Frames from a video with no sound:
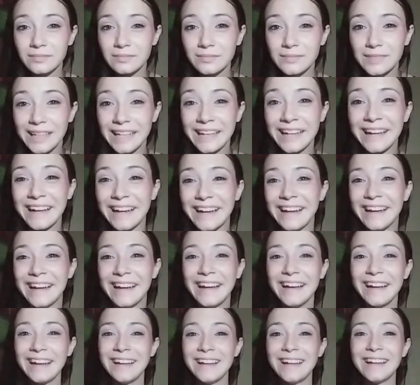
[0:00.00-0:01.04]

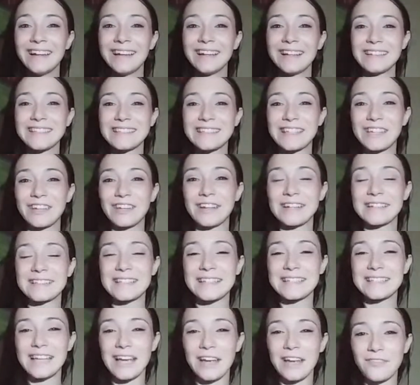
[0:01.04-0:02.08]
The T-Rex
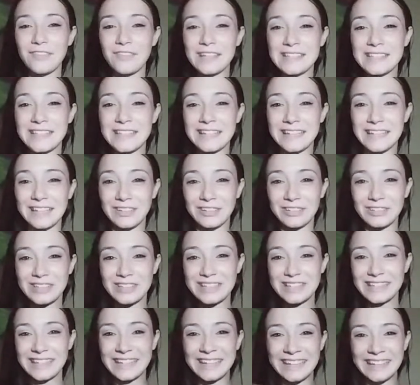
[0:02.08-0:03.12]
hates IVs and needles.